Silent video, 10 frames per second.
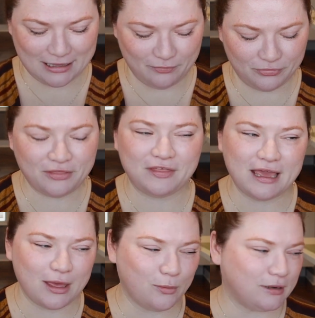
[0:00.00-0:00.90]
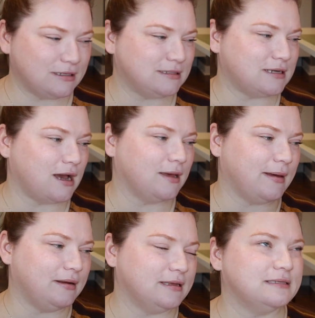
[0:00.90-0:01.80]
the thing I wanted to talk
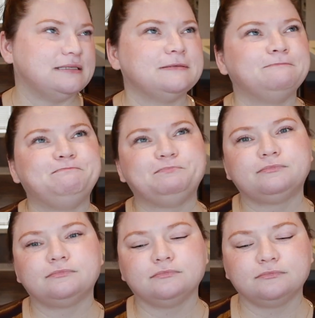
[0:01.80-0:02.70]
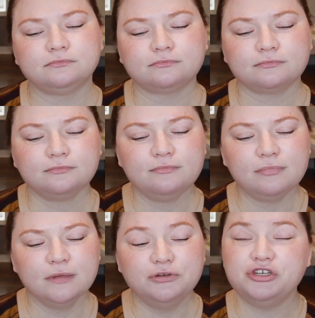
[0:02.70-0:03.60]
about is
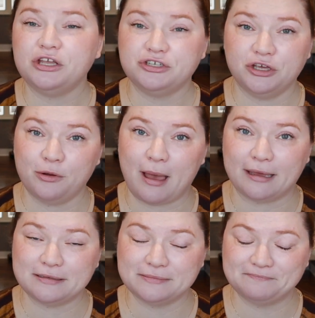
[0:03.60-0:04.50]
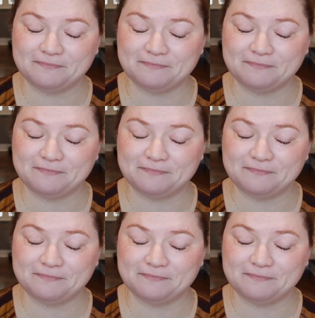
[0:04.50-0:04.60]
changing your mind